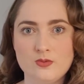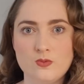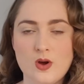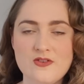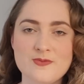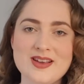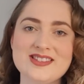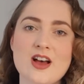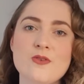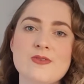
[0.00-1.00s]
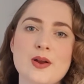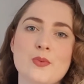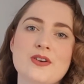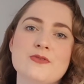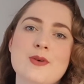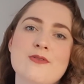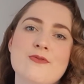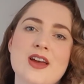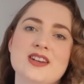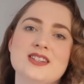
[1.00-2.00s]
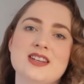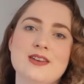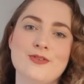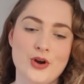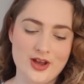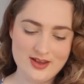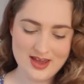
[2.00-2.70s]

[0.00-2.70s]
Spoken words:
one for myself and one for my friend Ivana.